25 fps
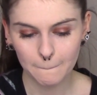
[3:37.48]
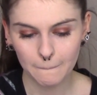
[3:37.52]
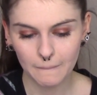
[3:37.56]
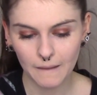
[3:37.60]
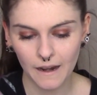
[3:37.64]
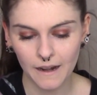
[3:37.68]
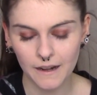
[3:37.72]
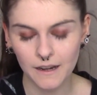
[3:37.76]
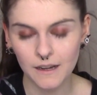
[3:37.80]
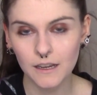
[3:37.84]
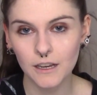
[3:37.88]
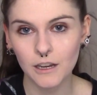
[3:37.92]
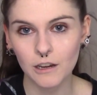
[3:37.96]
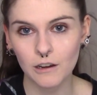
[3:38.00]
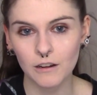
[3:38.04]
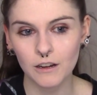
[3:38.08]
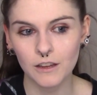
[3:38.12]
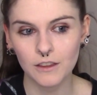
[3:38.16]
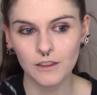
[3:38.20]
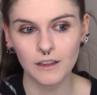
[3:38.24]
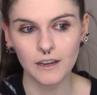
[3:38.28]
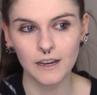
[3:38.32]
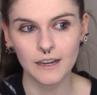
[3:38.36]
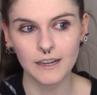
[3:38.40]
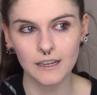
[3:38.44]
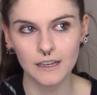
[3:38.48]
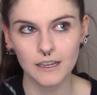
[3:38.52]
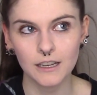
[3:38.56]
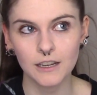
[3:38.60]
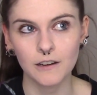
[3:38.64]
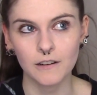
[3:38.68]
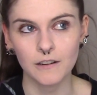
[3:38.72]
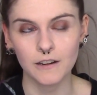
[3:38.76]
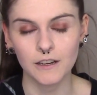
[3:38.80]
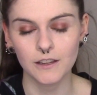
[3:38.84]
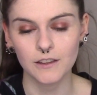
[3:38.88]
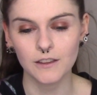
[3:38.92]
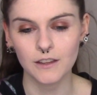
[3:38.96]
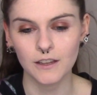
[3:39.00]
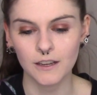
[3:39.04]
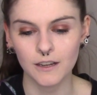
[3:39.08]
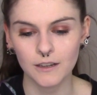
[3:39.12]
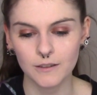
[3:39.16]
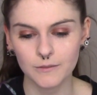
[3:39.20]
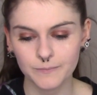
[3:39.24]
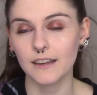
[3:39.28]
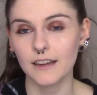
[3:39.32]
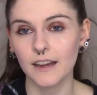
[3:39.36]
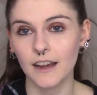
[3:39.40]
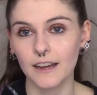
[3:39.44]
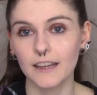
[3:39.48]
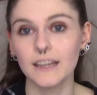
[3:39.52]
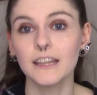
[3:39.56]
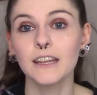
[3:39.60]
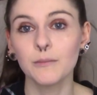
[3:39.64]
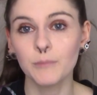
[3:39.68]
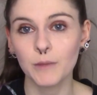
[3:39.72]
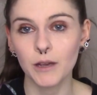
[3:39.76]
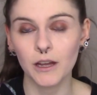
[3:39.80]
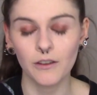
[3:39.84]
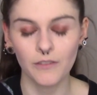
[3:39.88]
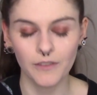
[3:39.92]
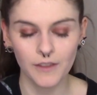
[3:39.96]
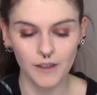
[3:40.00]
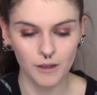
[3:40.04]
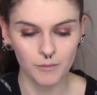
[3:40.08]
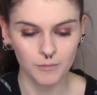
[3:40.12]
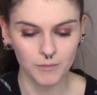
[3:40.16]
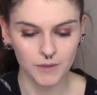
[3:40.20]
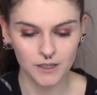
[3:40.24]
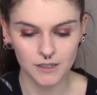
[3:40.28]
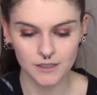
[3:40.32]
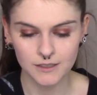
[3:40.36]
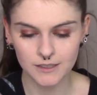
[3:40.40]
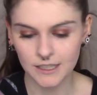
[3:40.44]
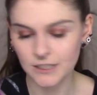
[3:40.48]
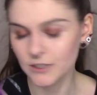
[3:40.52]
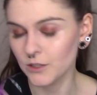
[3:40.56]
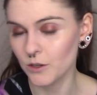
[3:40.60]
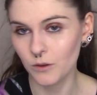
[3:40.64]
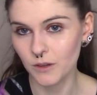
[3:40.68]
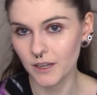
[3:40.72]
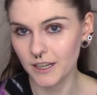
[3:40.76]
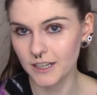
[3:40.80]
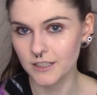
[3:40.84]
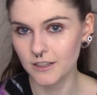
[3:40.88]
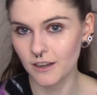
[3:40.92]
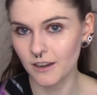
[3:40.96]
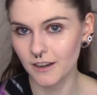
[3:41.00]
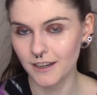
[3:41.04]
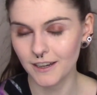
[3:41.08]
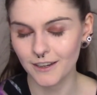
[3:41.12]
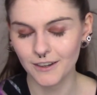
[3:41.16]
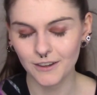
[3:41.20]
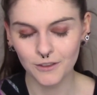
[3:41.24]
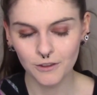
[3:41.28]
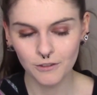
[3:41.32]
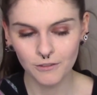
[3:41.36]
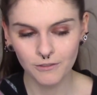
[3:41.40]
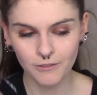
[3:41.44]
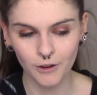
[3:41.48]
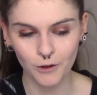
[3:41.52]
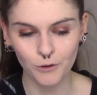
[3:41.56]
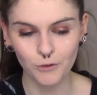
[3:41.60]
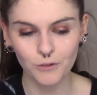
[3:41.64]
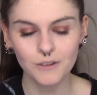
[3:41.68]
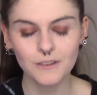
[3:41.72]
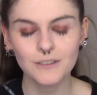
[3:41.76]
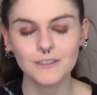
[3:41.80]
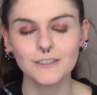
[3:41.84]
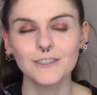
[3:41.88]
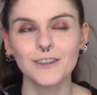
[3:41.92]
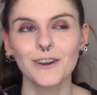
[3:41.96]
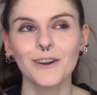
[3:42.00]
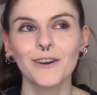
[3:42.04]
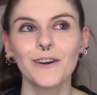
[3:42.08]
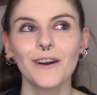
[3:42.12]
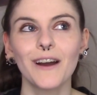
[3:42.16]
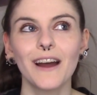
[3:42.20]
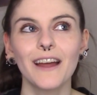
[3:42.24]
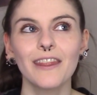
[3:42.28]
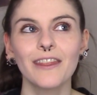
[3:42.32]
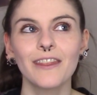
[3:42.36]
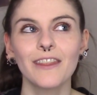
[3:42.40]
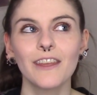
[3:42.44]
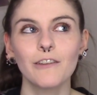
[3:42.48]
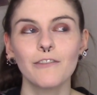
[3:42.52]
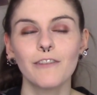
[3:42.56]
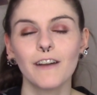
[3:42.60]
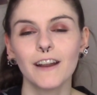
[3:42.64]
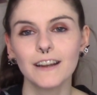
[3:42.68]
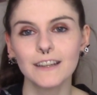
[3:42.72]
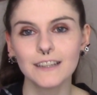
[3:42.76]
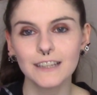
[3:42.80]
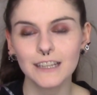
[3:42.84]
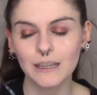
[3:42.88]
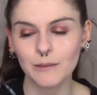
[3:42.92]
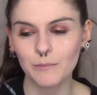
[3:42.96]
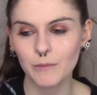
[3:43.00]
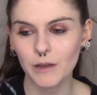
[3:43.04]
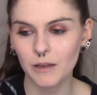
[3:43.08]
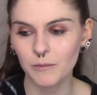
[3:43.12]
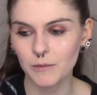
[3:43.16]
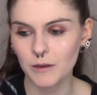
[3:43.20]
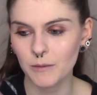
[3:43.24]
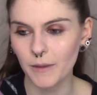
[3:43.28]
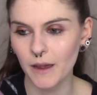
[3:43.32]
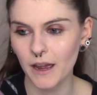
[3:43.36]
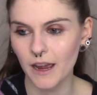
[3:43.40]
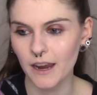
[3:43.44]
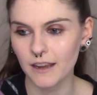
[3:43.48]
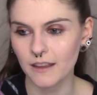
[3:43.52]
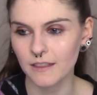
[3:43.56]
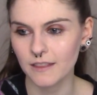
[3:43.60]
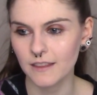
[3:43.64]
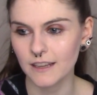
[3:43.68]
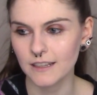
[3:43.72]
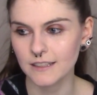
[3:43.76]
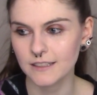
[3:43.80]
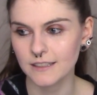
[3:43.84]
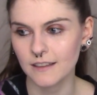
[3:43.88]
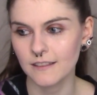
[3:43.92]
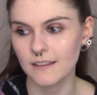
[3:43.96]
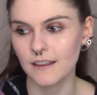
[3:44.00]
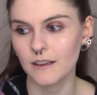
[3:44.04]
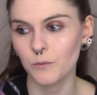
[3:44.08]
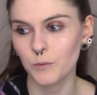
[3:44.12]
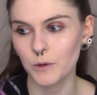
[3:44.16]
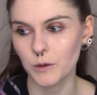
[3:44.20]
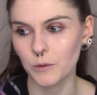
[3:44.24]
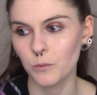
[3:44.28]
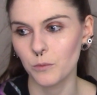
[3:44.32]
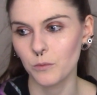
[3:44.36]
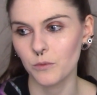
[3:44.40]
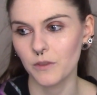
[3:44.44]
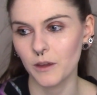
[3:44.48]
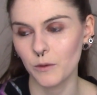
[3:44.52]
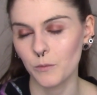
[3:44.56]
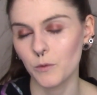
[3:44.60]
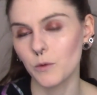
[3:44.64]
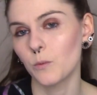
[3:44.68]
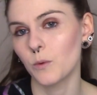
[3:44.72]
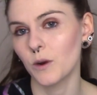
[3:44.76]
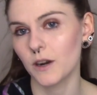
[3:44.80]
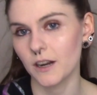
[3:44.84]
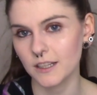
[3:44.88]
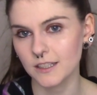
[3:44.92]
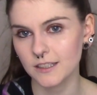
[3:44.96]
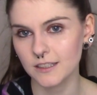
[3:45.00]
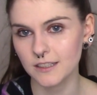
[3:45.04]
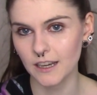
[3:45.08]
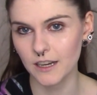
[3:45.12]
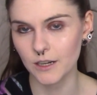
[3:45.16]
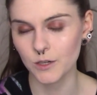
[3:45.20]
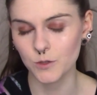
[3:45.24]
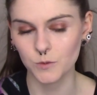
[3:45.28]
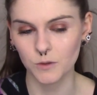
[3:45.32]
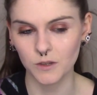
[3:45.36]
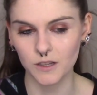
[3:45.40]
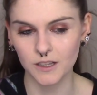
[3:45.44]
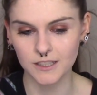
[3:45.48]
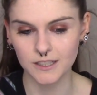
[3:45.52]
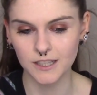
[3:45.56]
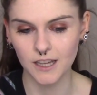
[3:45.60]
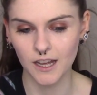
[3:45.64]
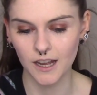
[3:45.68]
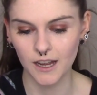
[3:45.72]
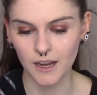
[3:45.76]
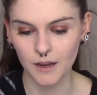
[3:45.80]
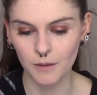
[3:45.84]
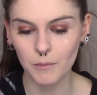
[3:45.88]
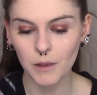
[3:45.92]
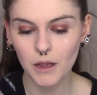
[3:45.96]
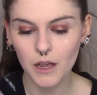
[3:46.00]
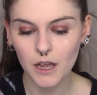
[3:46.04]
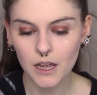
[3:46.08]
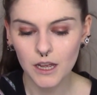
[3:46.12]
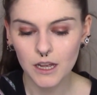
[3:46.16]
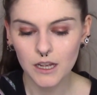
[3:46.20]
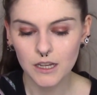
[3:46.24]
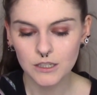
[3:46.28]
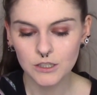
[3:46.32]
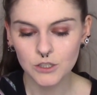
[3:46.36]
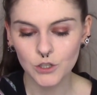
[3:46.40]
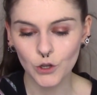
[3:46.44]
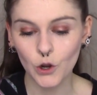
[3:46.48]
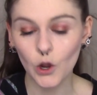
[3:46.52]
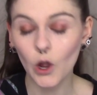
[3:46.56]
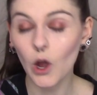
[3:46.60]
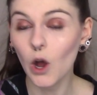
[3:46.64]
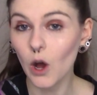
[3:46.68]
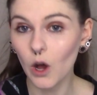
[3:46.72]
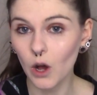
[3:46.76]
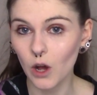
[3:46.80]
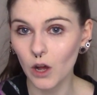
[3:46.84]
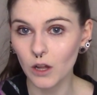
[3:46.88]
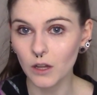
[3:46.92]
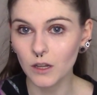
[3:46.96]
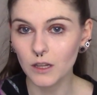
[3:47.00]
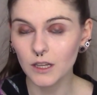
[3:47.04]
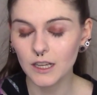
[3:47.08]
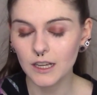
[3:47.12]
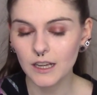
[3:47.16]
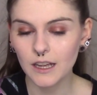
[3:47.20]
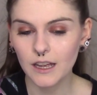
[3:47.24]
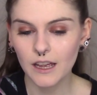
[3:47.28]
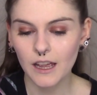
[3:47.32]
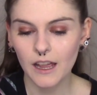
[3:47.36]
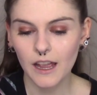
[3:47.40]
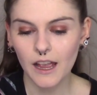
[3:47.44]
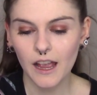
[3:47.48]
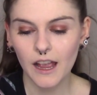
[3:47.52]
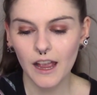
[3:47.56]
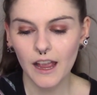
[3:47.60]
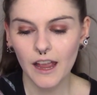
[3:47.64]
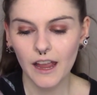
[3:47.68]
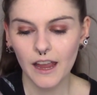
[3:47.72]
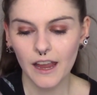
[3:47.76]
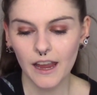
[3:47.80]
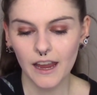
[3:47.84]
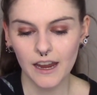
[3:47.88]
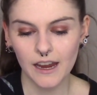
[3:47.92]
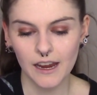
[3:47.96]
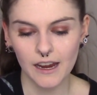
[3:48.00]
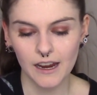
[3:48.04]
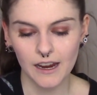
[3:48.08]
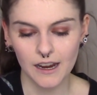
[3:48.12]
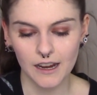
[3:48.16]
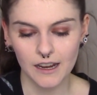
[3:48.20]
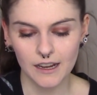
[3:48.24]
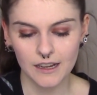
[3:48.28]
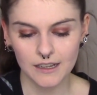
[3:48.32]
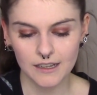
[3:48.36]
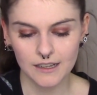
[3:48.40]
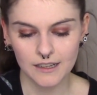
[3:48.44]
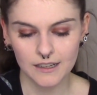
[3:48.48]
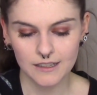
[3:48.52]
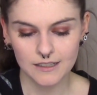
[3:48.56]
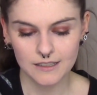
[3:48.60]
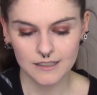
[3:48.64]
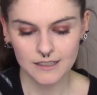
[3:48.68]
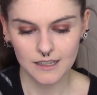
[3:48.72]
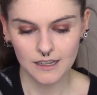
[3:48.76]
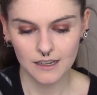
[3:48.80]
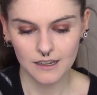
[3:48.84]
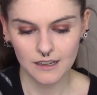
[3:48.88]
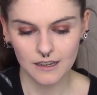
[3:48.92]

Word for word: I didn't hear anything. I didn't hear anything. I emailed them because I don't like talking on the phone. So they finally emailed me back and they said that we they would want to schedule a time to call. And